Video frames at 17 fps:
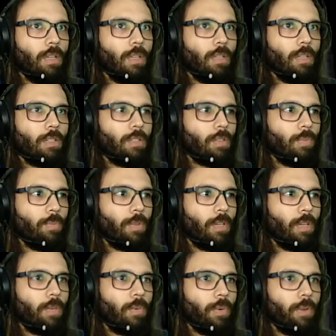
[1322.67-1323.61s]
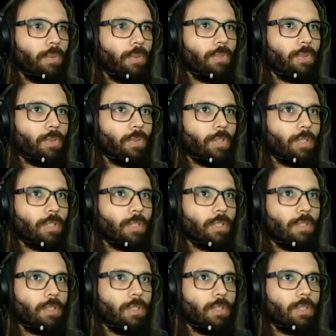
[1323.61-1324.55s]
it's complete anyway from here,
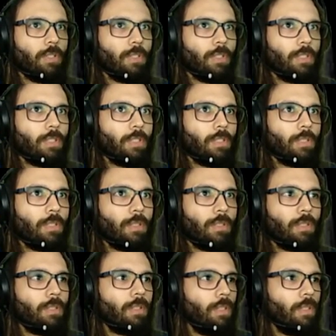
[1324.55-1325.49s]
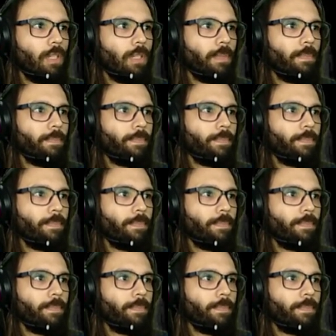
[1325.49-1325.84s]
is it? Yeah.